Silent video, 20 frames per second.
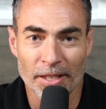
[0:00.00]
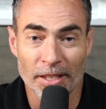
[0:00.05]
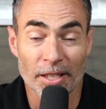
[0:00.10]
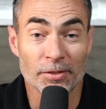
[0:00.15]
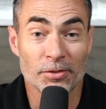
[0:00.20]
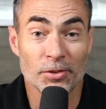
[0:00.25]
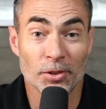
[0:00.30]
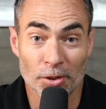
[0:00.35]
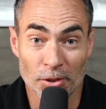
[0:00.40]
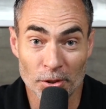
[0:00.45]

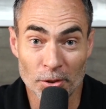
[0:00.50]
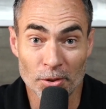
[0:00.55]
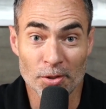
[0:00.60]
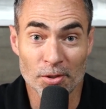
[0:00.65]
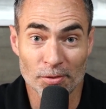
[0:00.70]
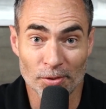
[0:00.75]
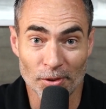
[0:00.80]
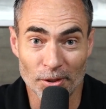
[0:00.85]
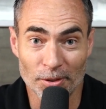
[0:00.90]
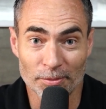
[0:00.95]
If you're
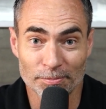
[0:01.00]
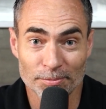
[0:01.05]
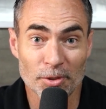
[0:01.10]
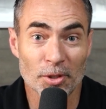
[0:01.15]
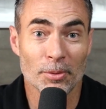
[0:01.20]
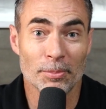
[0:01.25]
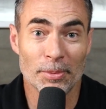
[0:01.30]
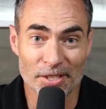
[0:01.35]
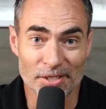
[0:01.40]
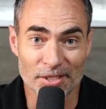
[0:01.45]
useful,
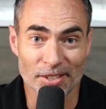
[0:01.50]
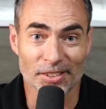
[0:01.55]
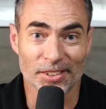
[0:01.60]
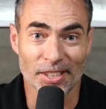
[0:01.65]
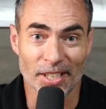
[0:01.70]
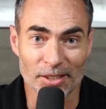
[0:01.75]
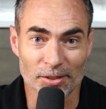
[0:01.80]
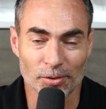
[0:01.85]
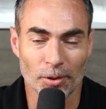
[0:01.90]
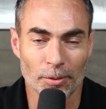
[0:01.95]
you'll be
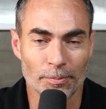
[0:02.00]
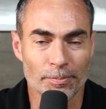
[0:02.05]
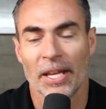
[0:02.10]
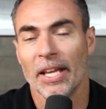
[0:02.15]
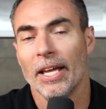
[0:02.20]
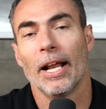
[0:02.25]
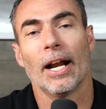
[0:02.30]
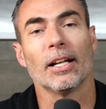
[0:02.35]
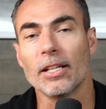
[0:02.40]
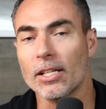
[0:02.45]
successful.
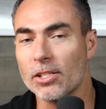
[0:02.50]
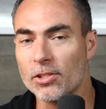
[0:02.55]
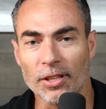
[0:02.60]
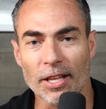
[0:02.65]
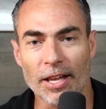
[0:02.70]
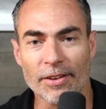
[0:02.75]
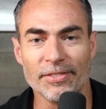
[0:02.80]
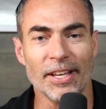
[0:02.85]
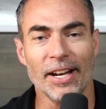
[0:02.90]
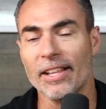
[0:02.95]
I just
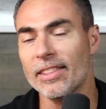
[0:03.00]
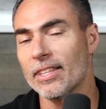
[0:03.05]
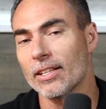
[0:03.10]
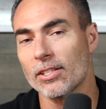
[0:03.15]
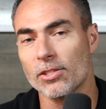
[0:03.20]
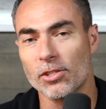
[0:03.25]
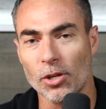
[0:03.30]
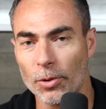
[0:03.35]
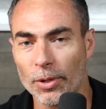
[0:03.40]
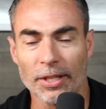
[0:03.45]
love that. I think
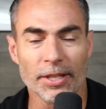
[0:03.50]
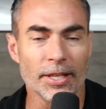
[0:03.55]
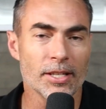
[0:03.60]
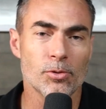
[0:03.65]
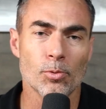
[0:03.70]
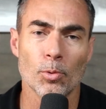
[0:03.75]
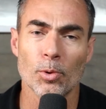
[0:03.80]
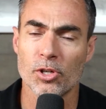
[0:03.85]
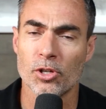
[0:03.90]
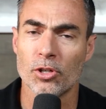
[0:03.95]
that's so good. That's
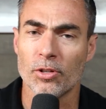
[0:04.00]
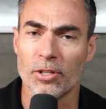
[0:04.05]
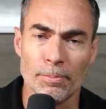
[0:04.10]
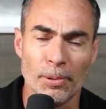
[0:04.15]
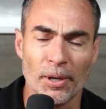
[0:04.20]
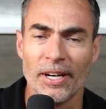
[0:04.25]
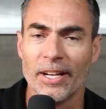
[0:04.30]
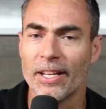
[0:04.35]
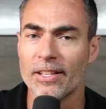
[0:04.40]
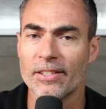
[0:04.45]
what we should do as
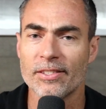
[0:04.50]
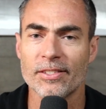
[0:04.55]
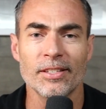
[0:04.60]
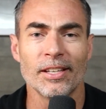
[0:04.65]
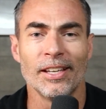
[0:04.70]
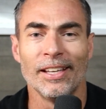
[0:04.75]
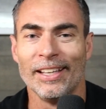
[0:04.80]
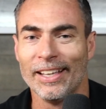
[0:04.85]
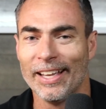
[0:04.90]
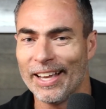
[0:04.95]
brands,
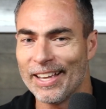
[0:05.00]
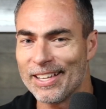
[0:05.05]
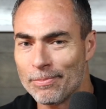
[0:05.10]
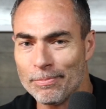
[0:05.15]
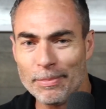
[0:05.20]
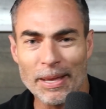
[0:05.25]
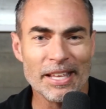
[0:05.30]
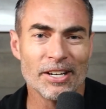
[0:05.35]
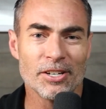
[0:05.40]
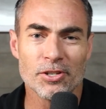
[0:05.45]
as
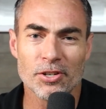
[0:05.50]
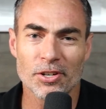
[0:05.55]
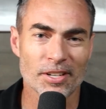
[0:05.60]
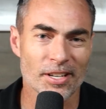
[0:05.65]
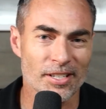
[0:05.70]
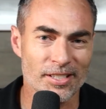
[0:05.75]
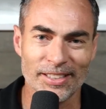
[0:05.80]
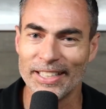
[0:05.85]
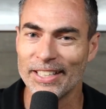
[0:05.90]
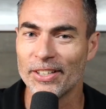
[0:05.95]
managers,
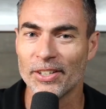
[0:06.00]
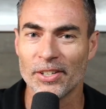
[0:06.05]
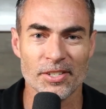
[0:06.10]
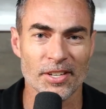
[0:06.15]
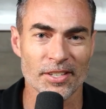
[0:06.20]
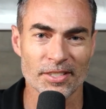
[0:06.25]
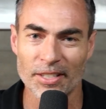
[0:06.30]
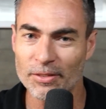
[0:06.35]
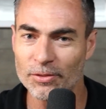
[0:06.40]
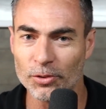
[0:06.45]
as leaders,
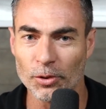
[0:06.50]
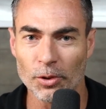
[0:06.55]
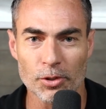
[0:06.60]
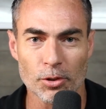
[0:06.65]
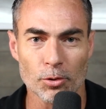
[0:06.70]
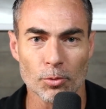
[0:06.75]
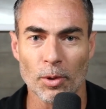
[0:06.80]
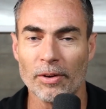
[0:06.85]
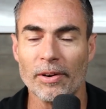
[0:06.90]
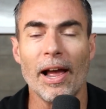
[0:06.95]
as
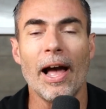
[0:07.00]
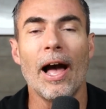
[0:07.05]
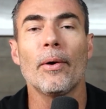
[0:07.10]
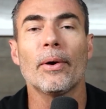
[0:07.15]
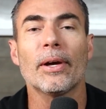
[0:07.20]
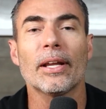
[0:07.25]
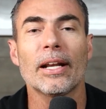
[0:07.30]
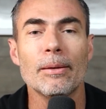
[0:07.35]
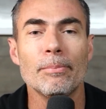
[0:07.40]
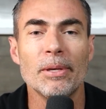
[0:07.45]
influencers, whatever. How
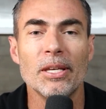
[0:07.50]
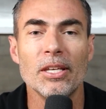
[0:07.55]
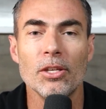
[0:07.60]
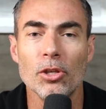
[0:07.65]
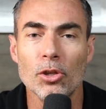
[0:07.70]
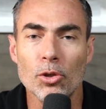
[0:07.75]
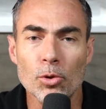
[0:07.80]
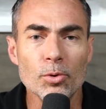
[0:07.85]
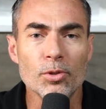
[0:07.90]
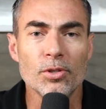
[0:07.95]
can I be
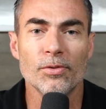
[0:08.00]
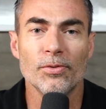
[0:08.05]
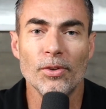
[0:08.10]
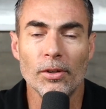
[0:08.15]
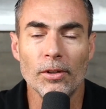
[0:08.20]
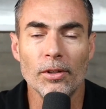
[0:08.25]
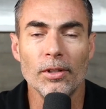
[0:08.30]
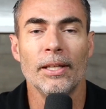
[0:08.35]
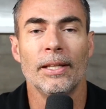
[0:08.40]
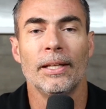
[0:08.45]

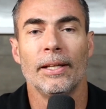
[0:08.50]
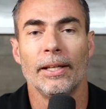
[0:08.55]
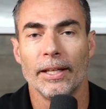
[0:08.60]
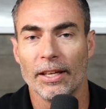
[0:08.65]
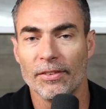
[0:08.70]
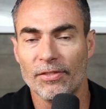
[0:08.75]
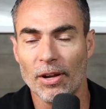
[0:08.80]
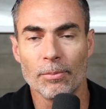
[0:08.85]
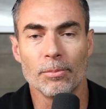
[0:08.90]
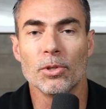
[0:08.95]
useful?
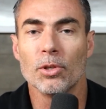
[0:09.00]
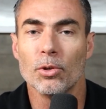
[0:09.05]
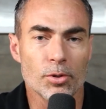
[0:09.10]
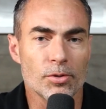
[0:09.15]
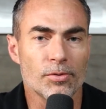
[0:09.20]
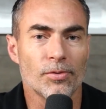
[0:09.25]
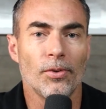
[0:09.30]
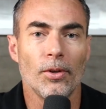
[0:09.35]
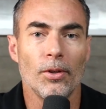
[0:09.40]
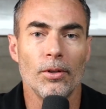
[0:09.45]
If I'm
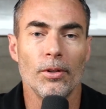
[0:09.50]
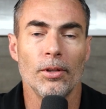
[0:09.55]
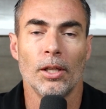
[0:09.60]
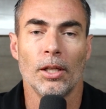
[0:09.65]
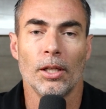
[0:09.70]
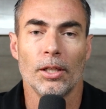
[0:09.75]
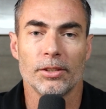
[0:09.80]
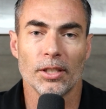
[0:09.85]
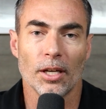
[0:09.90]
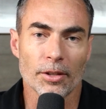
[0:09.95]
useful
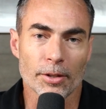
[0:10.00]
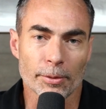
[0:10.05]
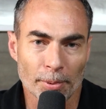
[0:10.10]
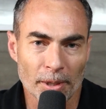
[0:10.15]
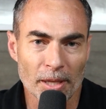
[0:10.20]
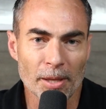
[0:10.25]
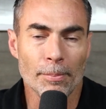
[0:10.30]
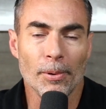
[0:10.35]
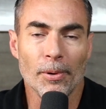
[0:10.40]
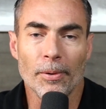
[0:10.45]
to other
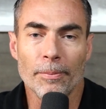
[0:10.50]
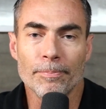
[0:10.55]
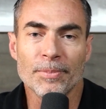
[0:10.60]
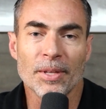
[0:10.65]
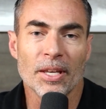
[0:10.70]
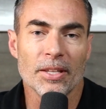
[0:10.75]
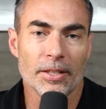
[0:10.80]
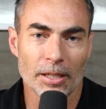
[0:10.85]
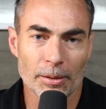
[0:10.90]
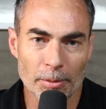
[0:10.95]
people,
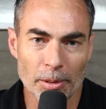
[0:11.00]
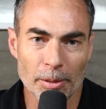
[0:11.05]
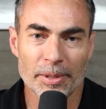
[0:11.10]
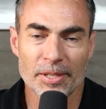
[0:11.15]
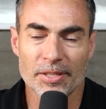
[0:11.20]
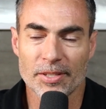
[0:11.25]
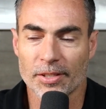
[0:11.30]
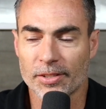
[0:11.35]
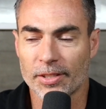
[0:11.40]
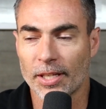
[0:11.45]
that I'm going to be
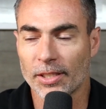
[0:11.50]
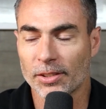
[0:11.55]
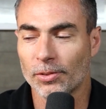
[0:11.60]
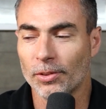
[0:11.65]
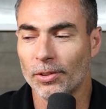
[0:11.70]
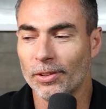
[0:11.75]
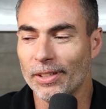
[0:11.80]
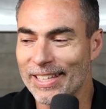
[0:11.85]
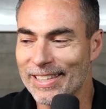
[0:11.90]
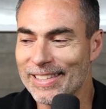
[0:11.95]

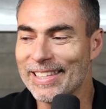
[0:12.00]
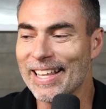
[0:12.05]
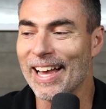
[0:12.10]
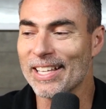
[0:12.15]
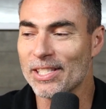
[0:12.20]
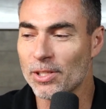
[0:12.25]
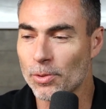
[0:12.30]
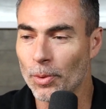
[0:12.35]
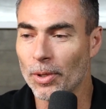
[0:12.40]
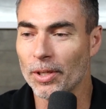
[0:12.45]
successful, and
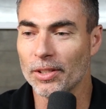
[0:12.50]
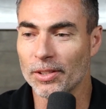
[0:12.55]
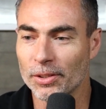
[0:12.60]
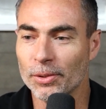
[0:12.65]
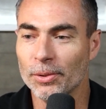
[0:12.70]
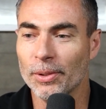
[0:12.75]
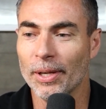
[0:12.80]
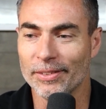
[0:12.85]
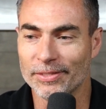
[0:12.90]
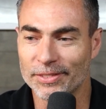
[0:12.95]
that's what
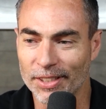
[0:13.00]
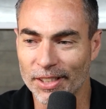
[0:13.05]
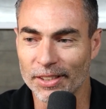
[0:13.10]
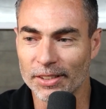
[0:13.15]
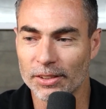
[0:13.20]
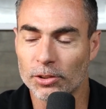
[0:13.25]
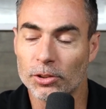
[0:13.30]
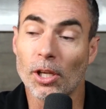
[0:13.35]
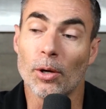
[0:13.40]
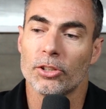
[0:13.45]
you have
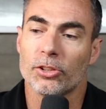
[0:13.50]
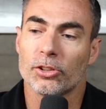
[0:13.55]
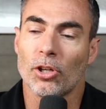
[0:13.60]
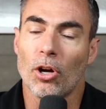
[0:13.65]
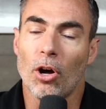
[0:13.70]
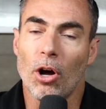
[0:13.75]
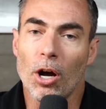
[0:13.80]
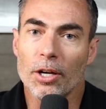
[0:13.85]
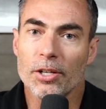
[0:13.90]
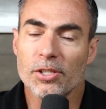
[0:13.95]
done. So
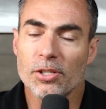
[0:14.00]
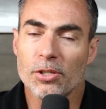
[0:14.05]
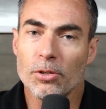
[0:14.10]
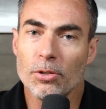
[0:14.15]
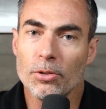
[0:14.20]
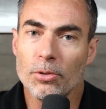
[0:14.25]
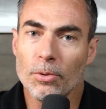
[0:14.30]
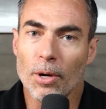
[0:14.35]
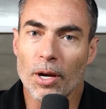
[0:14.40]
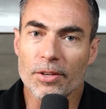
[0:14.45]
talk
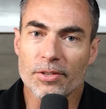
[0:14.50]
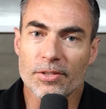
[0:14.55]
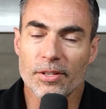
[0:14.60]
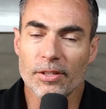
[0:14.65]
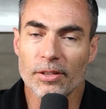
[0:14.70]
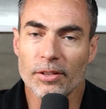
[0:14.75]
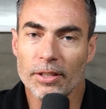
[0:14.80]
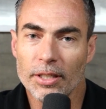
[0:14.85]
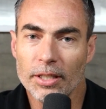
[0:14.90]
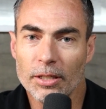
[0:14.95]
to us a
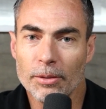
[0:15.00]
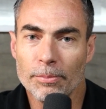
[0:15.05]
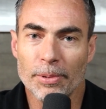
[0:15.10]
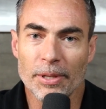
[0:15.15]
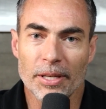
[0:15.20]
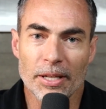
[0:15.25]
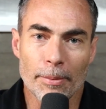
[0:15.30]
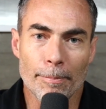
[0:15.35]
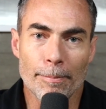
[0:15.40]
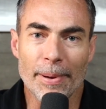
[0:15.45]
little
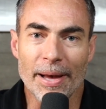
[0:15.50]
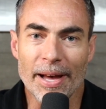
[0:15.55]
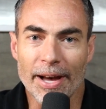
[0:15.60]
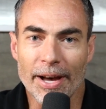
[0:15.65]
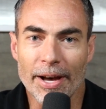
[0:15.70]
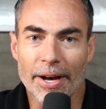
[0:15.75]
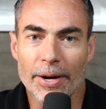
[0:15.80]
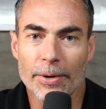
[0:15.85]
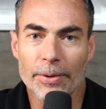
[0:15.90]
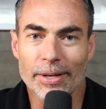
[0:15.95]
bit
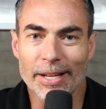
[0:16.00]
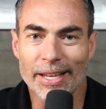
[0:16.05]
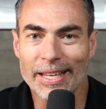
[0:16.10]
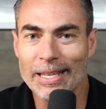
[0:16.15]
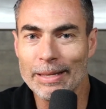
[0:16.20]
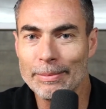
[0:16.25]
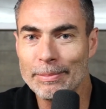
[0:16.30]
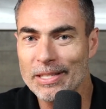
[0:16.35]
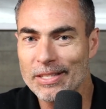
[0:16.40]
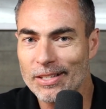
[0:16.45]
about
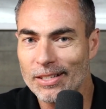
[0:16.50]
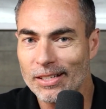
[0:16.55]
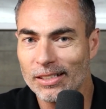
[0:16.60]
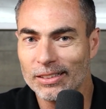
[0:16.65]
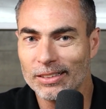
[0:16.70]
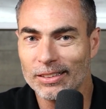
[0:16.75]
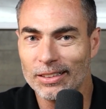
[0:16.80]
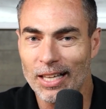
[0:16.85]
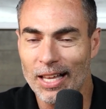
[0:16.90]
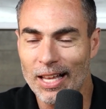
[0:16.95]

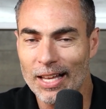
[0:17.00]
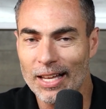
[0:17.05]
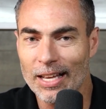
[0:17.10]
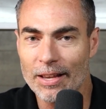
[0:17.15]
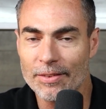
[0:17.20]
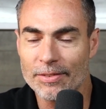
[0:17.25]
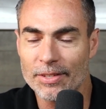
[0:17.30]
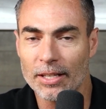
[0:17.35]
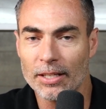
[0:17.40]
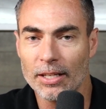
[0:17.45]
Amazon
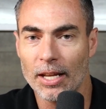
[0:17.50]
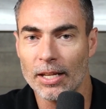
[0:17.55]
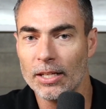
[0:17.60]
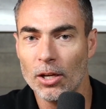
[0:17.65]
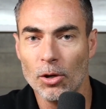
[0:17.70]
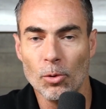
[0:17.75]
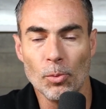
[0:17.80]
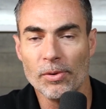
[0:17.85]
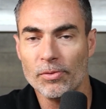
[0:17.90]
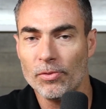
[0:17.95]
Lives. I
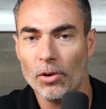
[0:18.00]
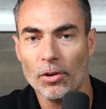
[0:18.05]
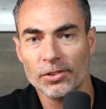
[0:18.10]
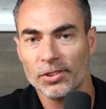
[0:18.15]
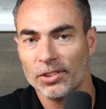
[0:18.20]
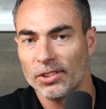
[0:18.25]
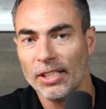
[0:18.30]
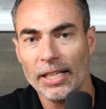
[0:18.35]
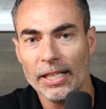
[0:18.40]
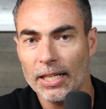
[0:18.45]
know we've all
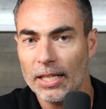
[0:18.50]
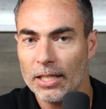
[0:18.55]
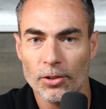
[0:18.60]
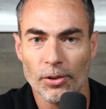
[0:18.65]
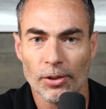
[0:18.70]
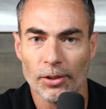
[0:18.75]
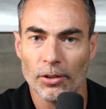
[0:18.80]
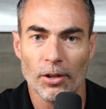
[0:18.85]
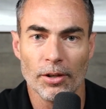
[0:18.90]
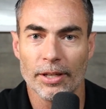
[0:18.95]
seen it. You
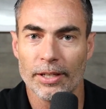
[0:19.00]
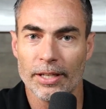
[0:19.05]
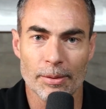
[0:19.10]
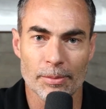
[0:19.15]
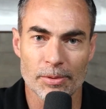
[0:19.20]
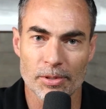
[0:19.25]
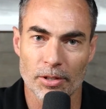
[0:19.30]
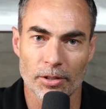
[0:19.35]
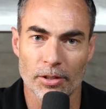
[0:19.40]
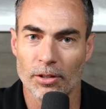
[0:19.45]
log into
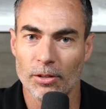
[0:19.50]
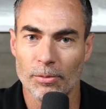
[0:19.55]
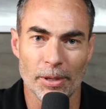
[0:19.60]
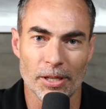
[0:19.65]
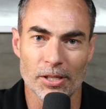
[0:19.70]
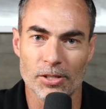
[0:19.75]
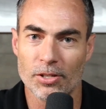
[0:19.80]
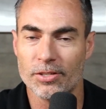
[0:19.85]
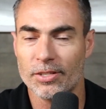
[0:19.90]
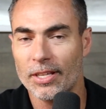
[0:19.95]
Amazon on the
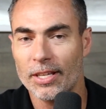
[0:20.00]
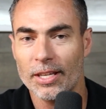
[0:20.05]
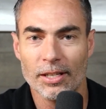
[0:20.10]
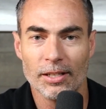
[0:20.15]
homepage, you see it,